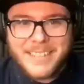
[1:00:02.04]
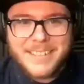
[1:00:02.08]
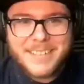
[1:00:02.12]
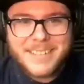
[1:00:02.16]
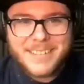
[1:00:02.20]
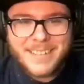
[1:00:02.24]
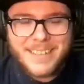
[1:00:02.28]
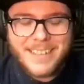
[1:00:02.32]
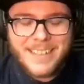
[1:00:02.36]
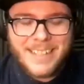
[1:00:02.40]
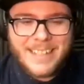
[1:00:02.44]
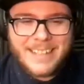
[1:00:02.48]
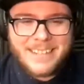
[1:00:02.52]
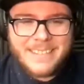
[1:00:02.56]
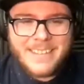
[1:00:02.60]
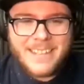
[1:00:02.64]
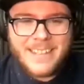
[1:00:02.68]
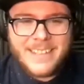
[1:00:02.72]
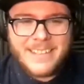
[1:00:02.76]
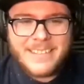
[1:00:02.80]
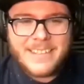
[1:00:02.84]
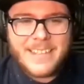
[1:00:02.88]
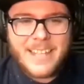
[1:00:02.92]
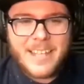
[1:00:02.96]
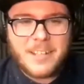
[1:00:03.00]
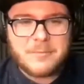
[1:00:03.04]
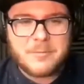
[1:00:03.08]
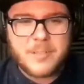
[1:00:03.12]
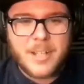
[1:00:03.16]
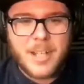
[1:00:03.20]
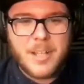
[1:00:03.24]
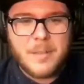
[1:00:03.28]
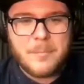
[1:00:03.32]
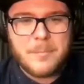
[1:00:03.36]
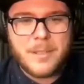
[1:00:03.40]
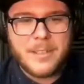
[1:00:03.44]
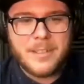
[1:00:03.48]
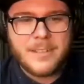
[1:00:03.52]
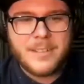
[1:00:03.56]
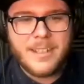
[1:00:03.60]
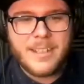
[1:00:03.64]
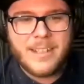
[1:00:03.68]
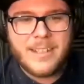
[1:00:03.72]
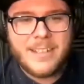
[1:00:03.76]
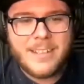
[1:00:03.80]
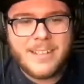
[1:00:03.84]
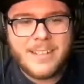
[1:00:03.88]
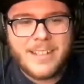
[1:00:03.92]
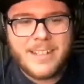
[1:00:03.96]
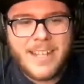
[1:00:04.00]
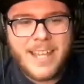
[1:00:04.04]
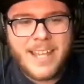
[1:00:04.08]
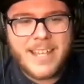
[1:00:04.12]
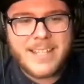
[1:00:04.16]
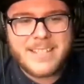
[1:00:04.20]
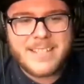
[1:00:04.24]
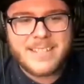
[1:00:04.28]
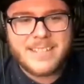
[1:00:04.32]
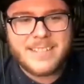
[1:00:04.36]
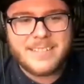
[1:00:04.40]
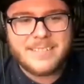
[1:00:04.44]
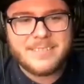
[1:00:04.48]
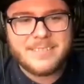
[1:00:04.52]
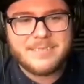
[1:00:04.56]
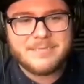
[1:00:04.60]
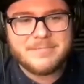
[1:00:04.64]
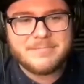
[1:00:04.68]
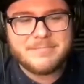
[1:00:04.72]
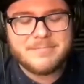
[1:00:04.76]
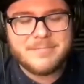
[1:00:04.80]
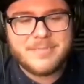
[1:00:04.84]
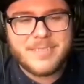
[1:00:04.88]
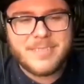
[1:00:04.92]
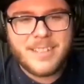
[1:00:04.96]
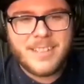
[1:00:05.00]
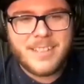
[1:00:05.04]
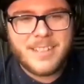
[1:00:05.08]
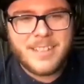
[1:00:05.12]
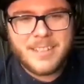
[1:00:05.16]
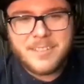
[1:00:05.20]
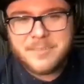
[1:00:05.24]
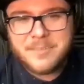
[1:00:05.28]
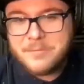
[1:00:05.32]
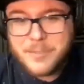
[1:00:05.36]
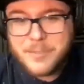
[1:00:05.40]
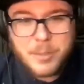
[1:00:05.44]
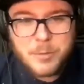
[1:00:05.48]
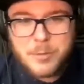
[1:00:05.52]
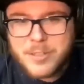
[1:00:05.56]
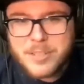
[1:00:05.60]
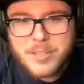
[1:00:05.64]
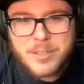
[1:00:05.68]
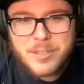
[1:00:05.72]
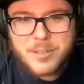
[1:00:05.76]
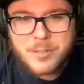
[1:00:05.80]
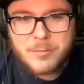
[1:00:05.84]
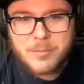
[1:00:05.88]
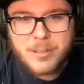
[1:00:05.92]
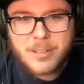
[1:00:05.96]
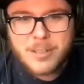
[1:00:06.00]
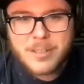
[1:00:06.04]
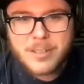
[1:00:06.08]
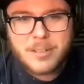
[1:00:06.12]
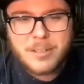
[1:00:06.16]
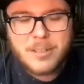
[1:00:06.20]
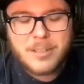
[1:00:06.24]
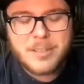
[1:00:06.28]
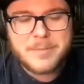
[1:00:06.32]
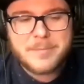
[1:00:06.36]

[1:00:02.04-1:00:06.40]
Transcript: in in that realm and and, and has it influenced your work at all